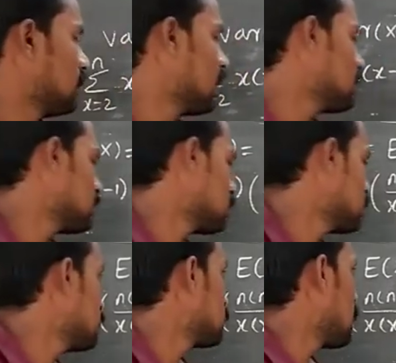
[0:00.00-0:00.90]
Then
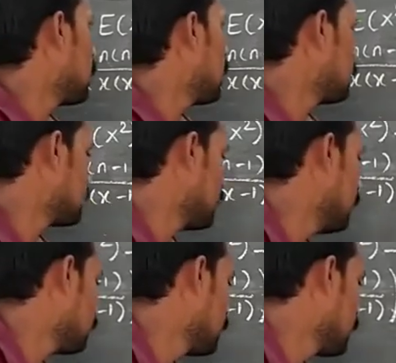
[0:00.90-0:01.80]
these all are
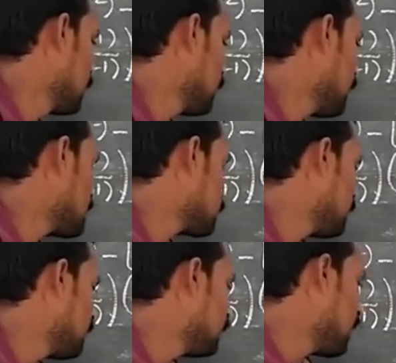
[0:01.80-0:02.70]
same. Here
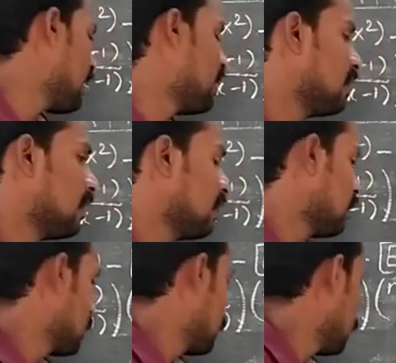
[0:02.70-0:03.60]
split the
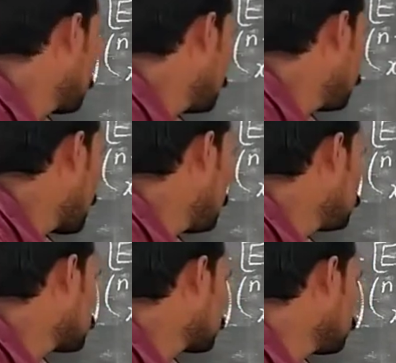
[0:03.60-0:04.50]
p
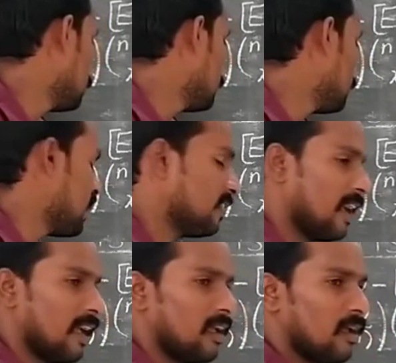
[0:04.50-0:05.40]
values using by
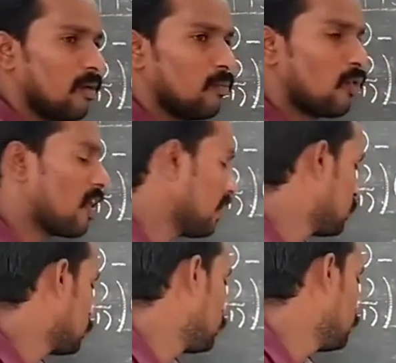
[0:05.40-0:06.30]
the product rule.